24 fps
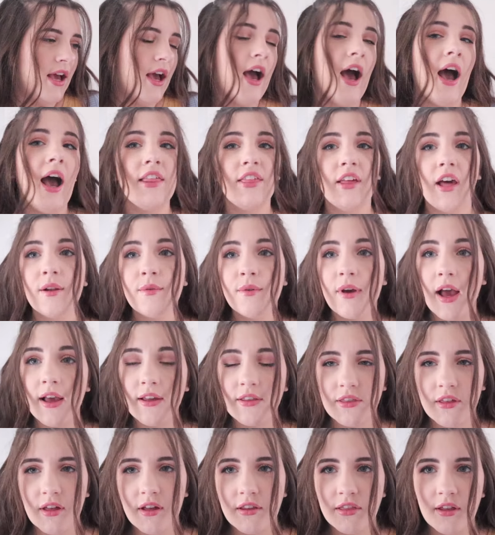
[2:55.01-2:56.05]
I thought
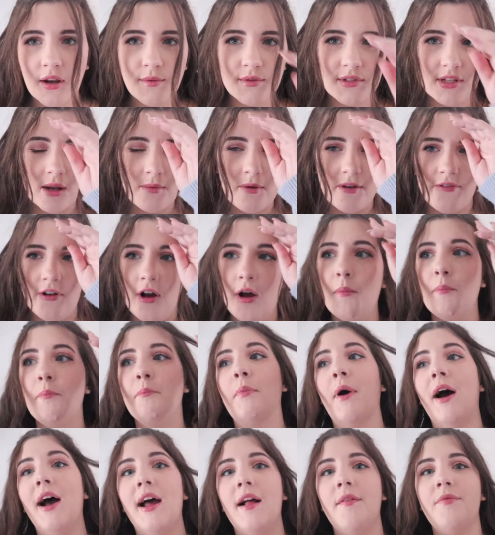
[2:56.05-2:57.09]
it was on my phone,
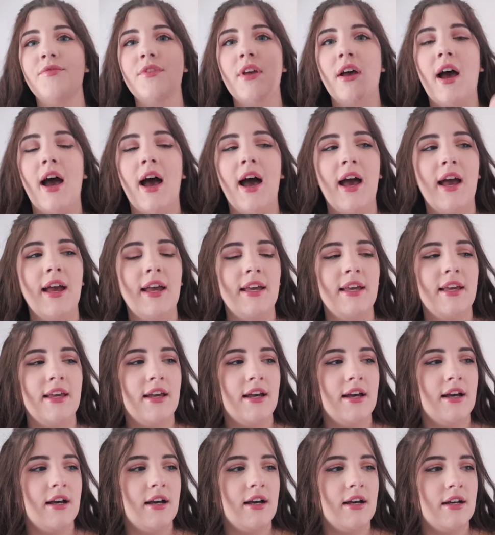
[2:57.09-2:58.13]
but
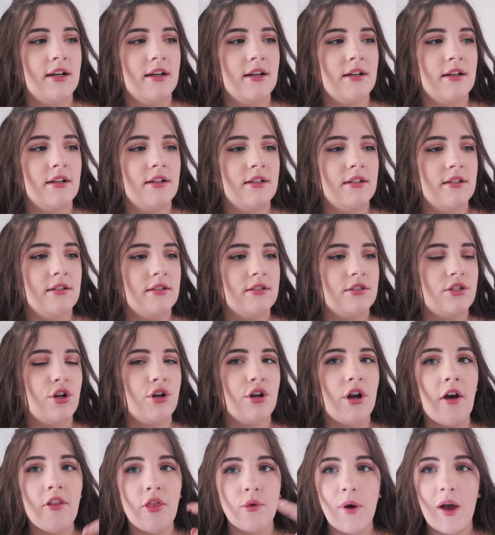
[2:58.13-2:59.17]
I
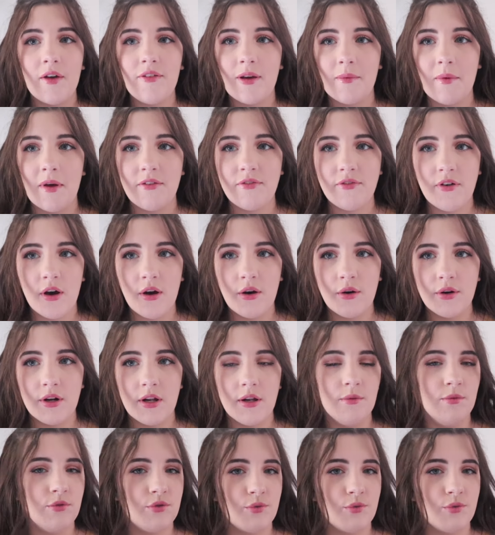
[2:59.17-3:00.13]
turned off the Wi-Fi on my phone and it